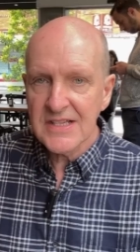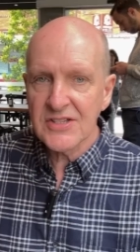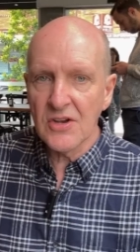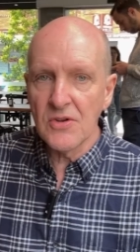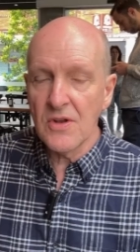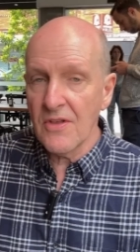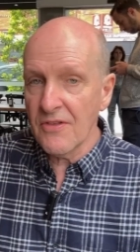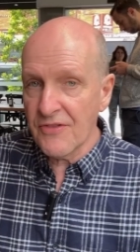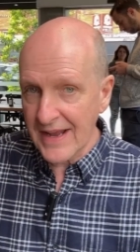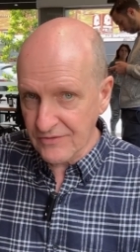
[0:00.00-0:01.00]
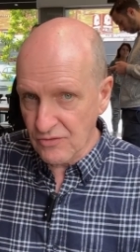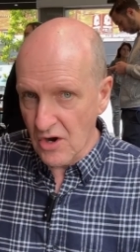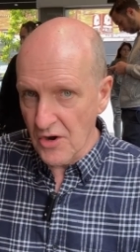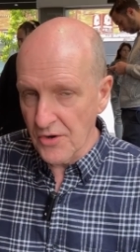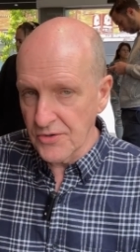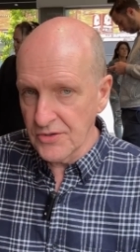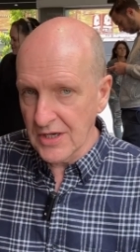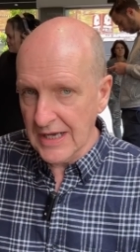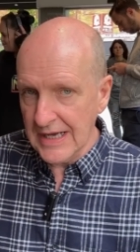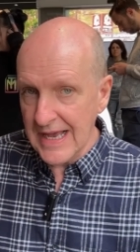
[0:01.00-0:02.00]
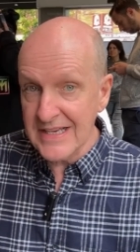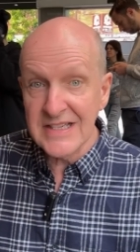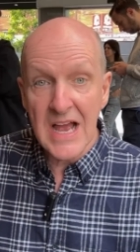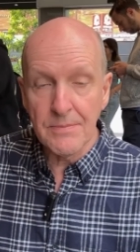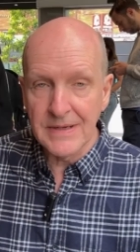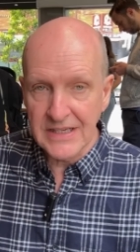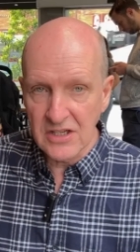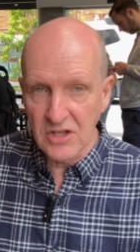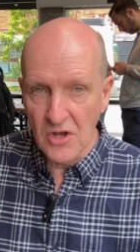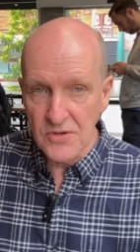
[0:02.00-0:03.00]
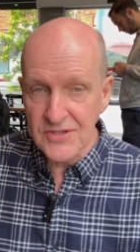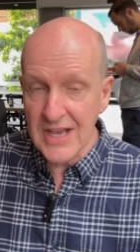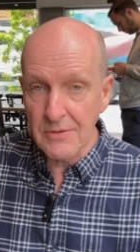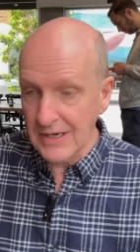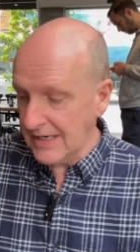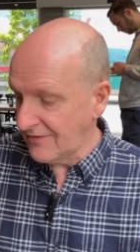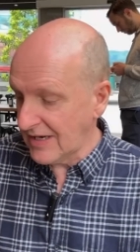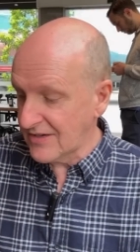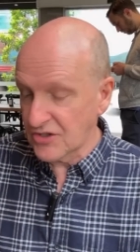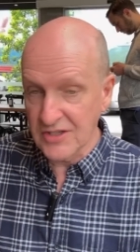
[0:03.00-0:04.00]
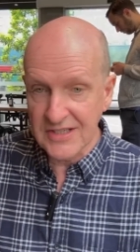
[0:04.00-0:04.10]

So that road has now been closed. They were even, as you